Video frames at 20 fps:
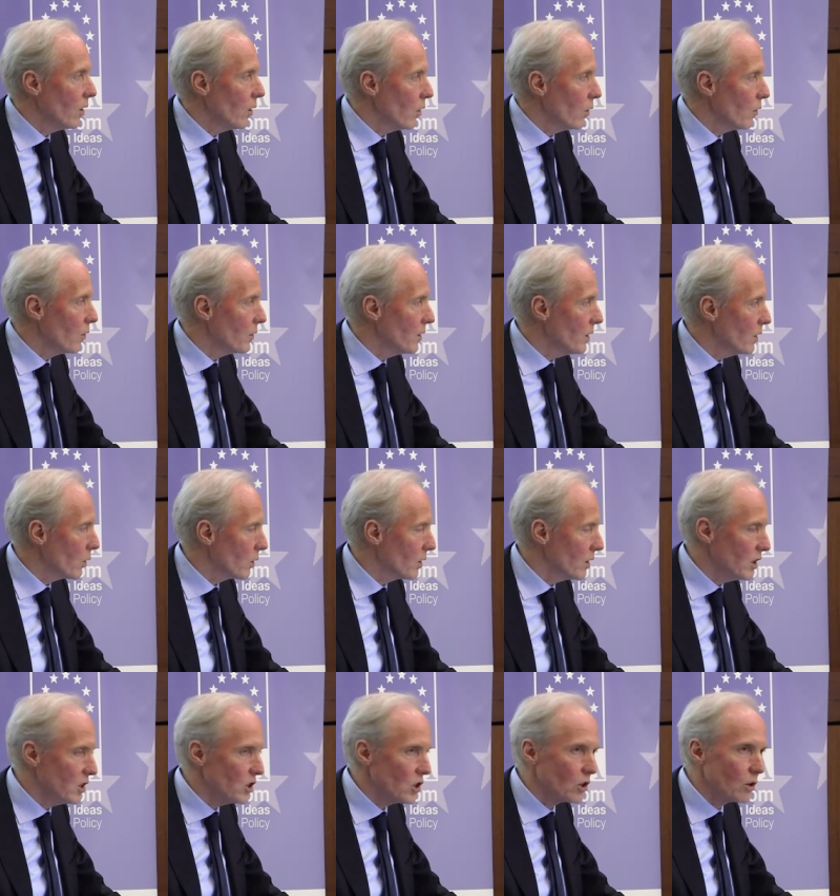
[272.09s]
on the
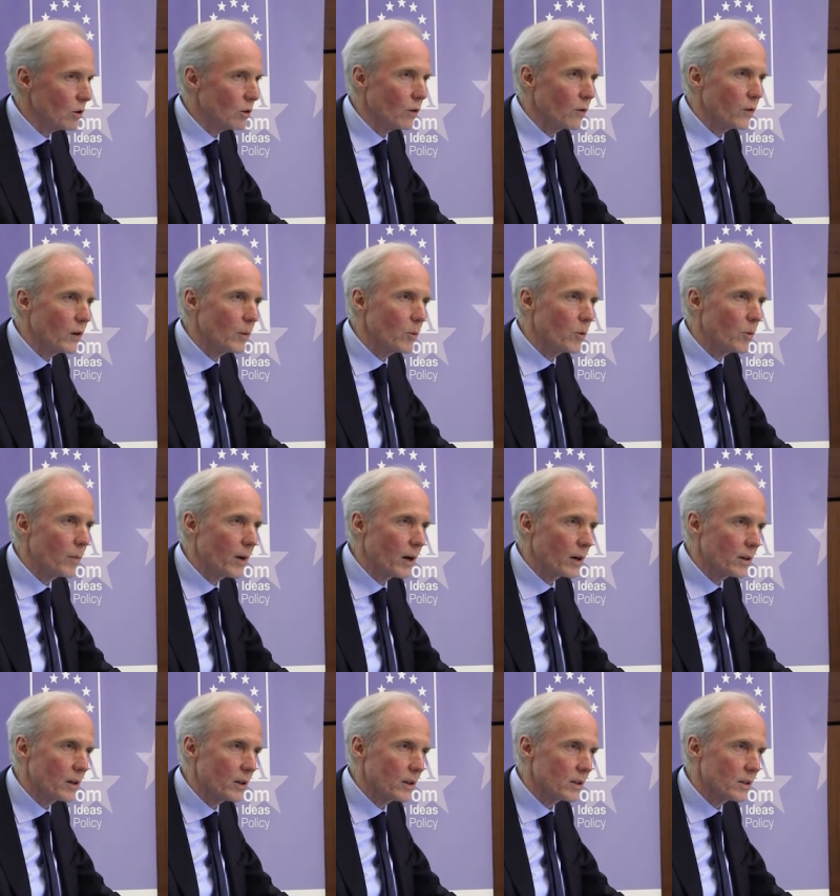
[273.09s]
organization of labor
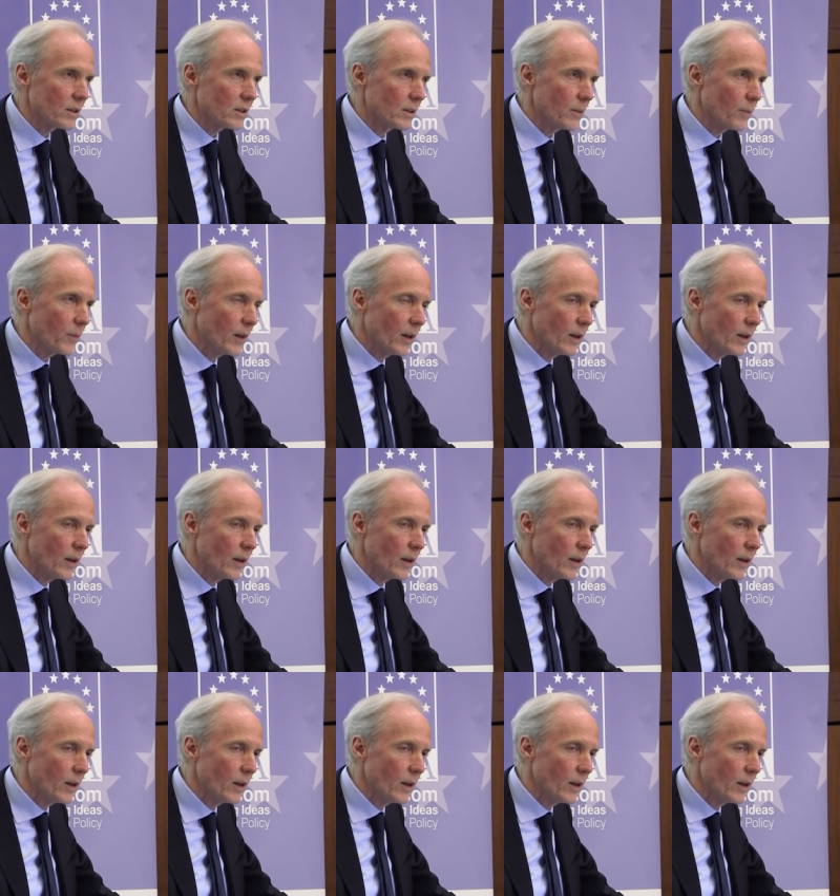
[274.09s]
markets.